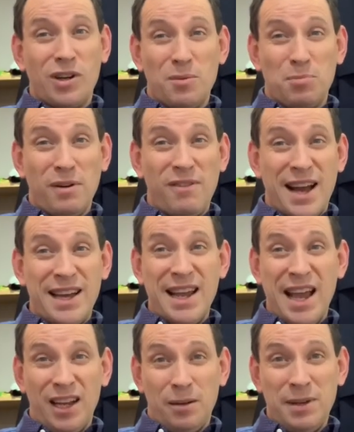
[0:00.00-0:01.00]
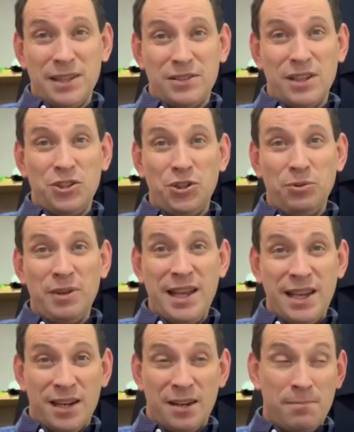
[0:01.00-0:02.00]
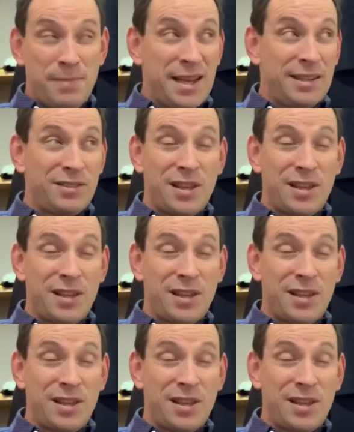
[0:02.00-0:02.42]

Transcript: on provide elements that you need and the means